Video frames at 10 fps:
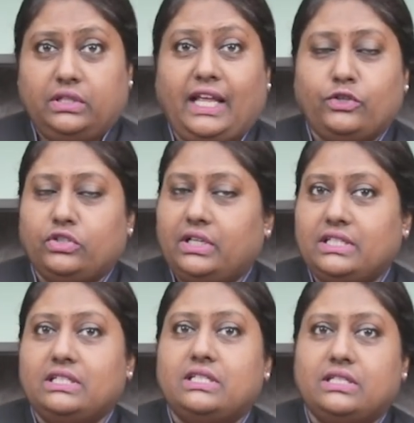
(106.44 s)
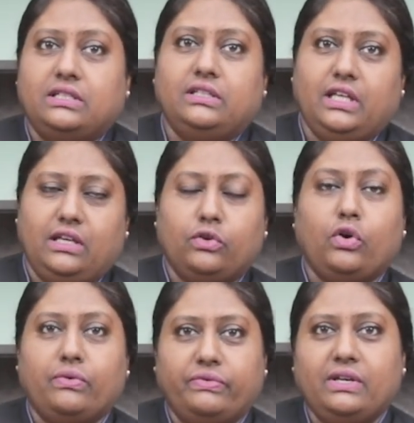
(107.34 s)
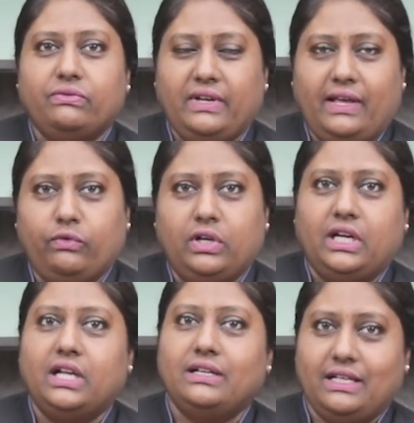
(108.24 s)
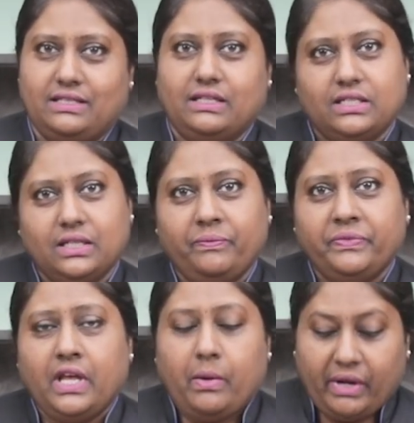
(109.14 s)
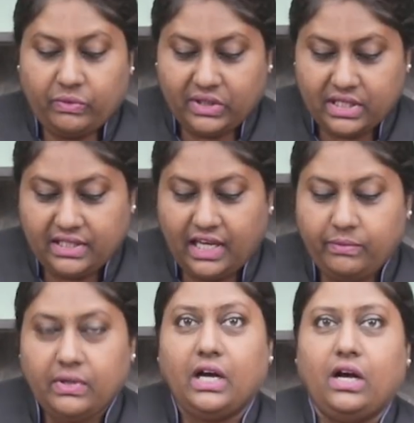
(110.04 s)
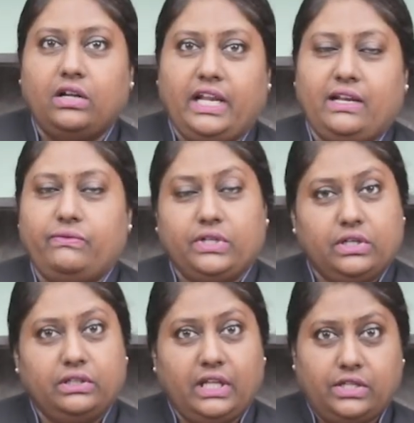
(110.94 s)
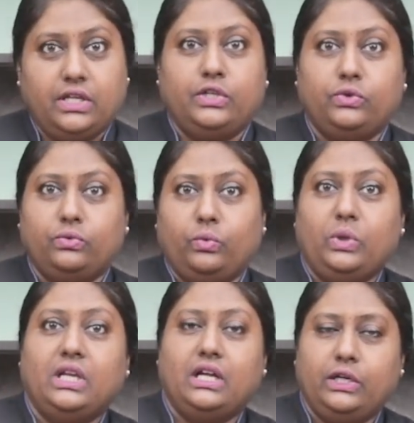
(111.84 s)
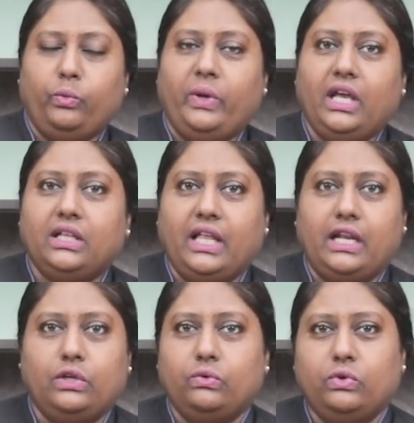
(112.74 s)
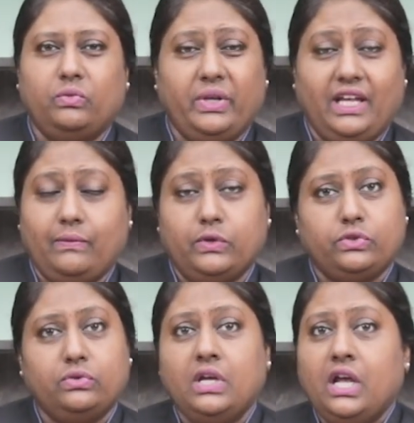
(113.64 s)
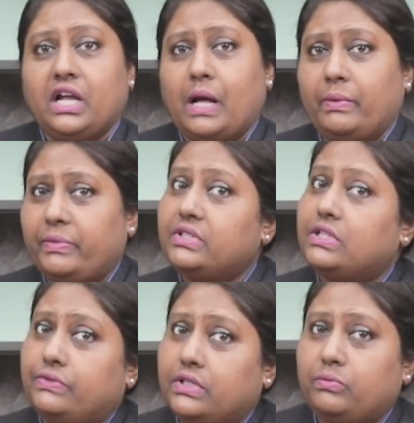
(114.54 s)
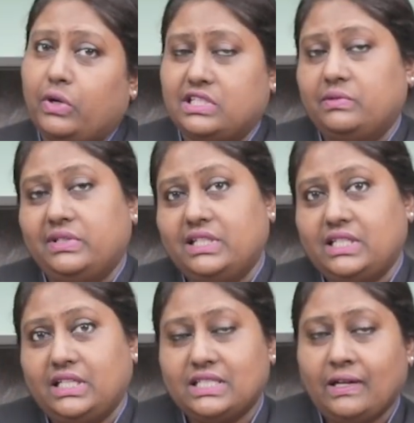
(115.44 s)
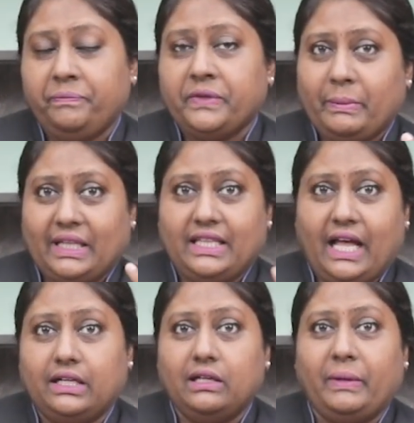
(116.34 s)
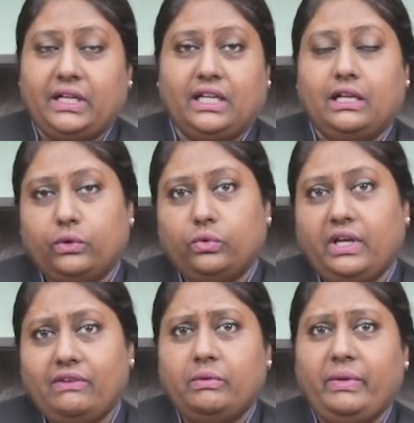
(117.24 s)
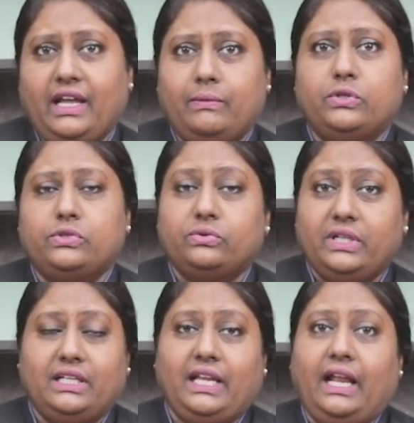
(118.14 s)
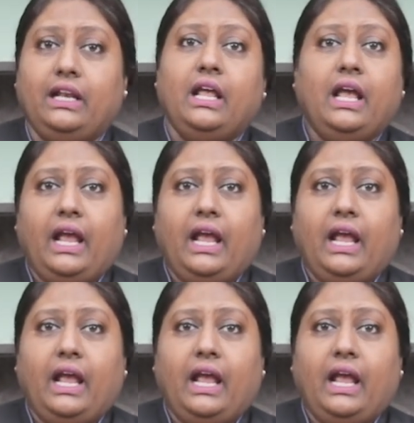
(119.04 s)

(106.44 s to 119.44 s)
nature, it is the coffee flavored dessert, but with the same ladyfinger that you learn to make, then you will be able to come up with different possibilities, but that particular cookie will be able to retain